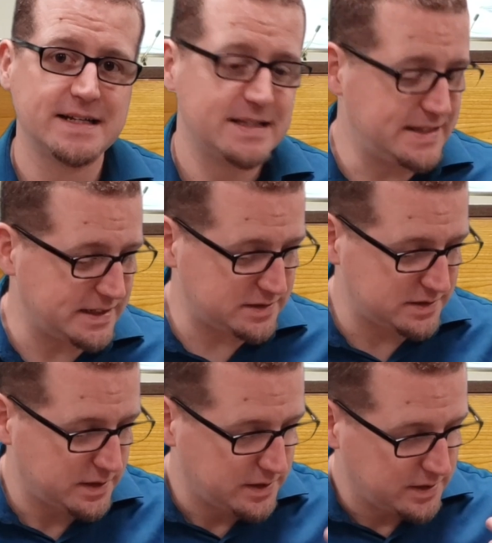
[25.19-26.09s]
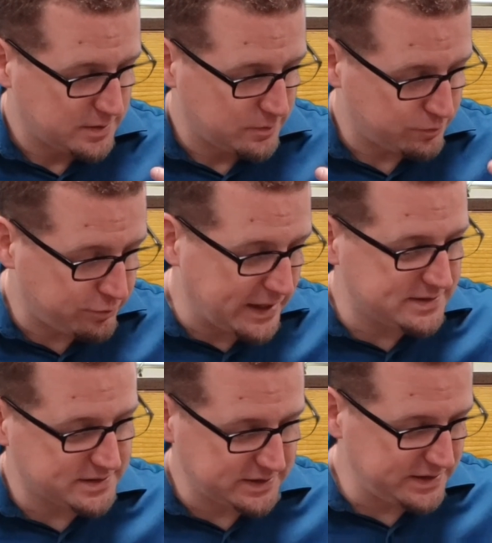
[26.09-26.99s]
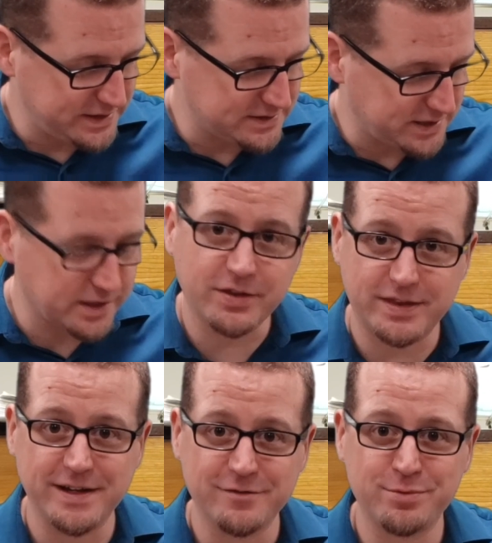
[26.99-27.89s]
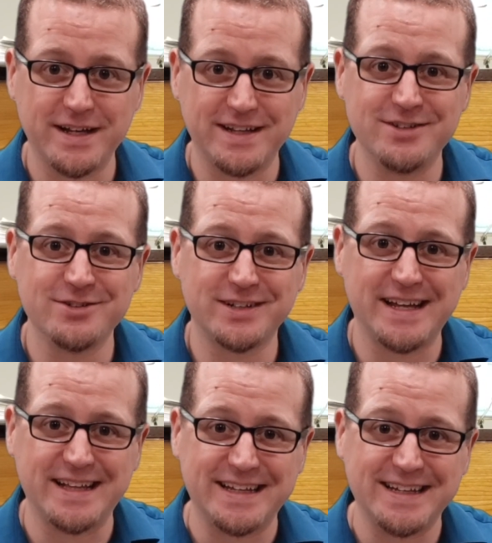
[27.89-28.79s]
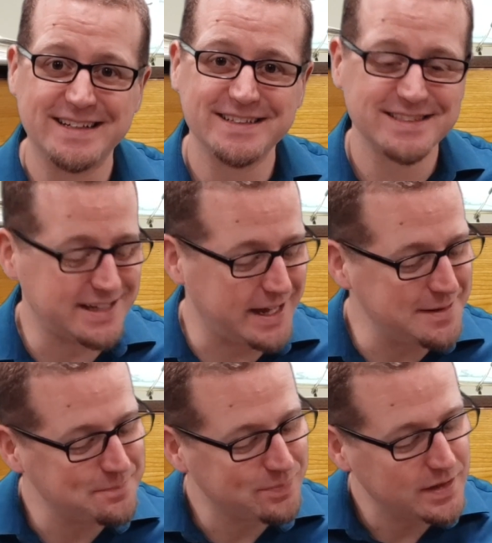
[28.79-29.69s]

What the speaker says: That's practically the entire thing of playing the ukulele, okay?